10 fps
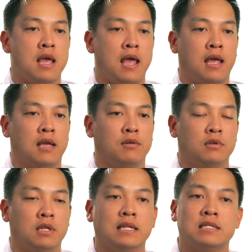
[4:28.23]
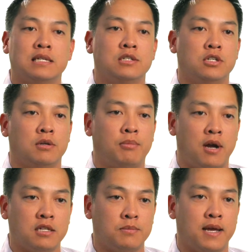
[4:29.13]
and really listening to your
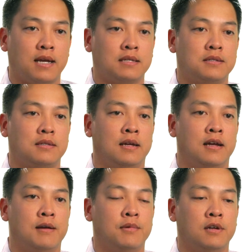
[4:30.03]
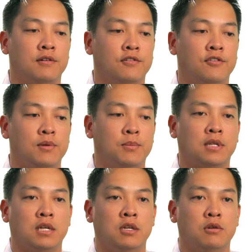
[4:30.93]
prospects of people
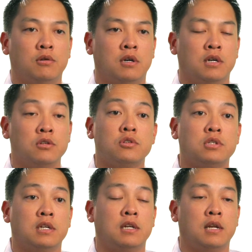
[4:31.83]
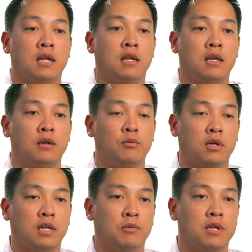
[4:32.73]
that you are interested in
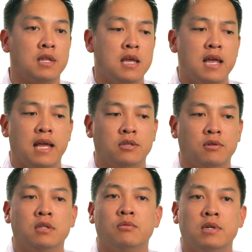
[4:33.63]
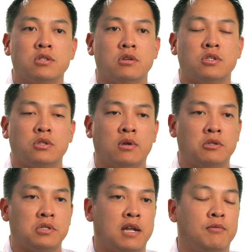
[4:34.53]
working with and doing the research so you
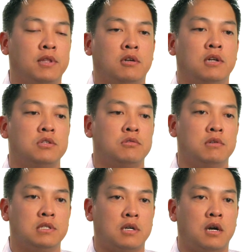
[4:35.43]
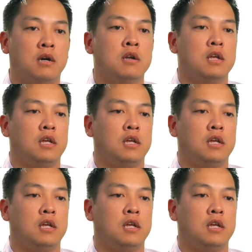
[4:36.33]
understand what their histories are,